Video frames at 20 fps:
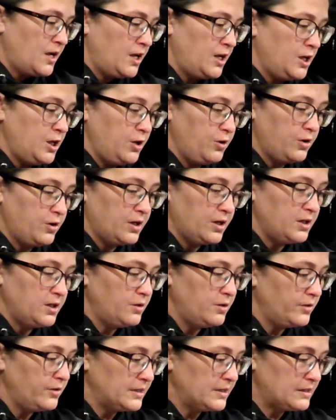And you can
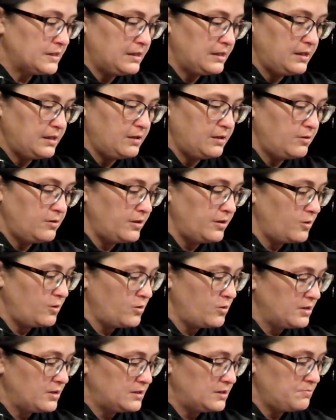do as little
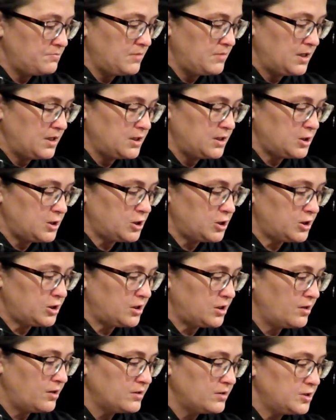or as
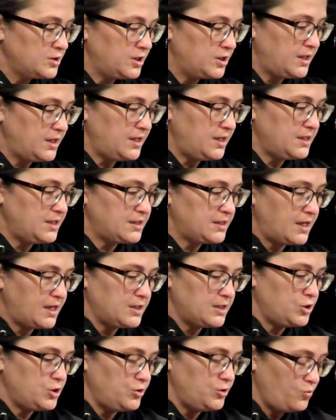much cheese
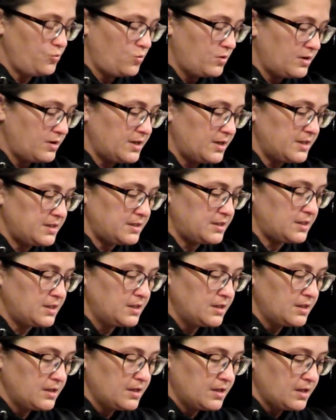as you want.
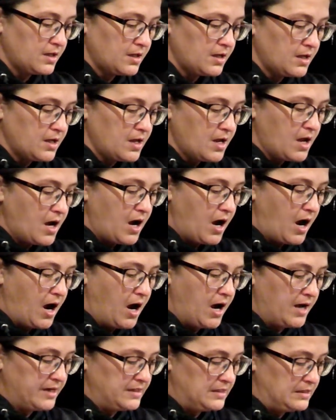
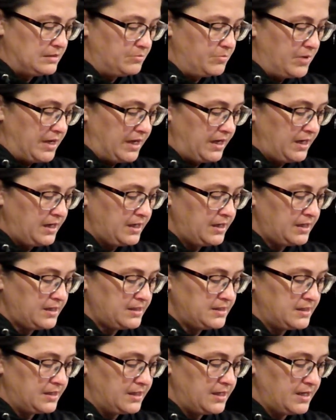I
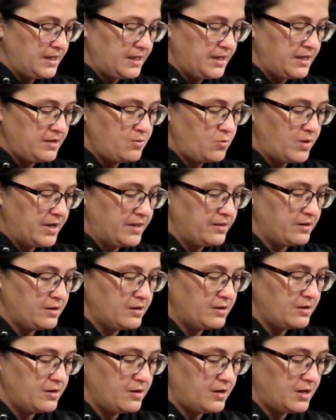debated today
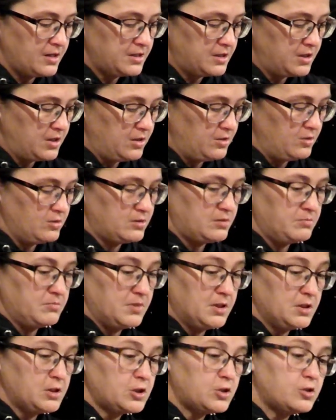whether or not to use
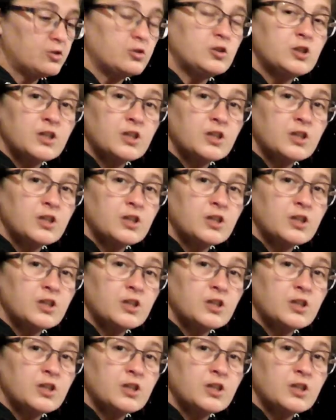Munster